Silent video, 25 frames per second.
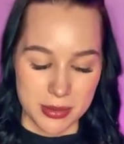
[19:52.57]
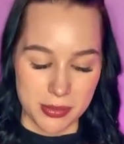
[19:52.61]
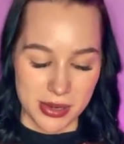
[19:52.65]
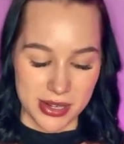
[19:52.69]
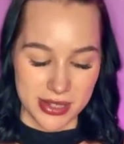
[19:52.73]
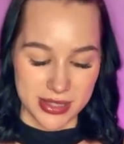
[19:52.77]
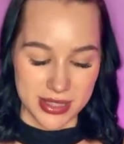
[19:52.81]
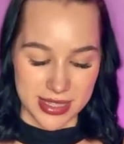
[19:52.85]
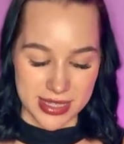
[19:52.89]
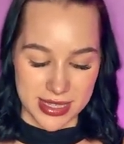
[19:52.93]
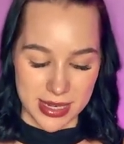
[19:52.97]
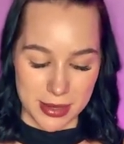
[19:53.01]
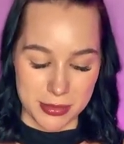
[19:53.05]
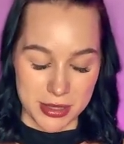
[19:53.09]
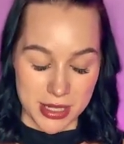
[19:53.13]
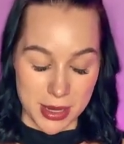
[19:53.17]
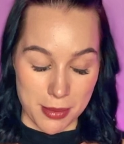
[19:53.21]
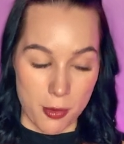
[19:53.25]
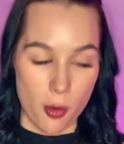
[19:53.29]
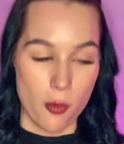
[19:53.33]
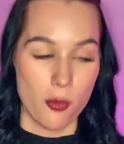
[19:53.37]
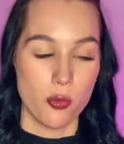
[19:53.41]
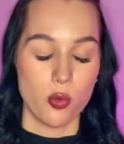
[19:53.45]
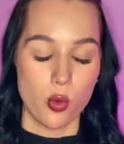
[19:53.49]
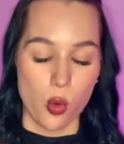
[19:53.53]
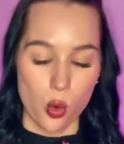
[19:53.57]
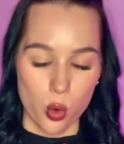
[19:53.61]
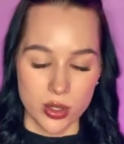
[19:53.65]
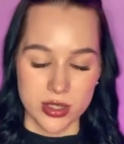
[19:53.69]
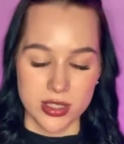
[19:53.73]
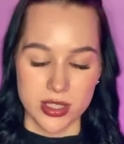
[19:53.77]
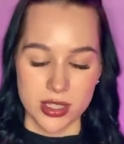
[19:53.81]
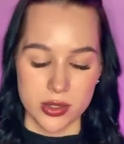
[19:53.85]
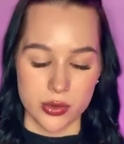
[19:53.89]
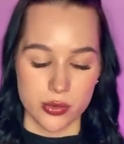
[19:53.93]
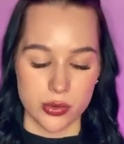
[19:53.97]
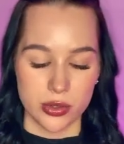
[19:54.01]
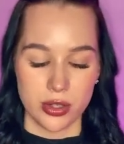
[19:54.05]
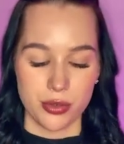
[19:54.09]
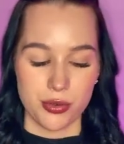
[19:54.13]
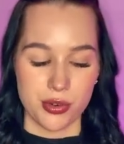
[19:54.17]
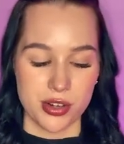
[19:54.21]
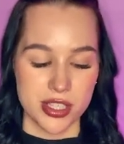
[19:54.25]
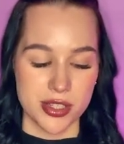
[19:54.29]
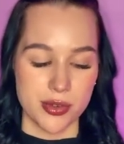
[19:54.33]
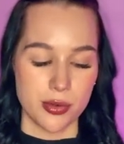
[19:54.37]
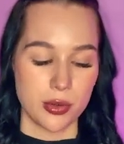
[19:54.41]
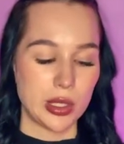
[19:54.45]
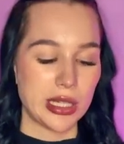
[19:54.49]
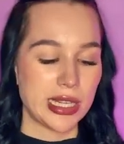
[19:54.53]
But at the same time, of course, it's really
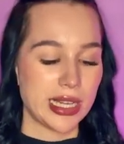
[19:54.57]
risky,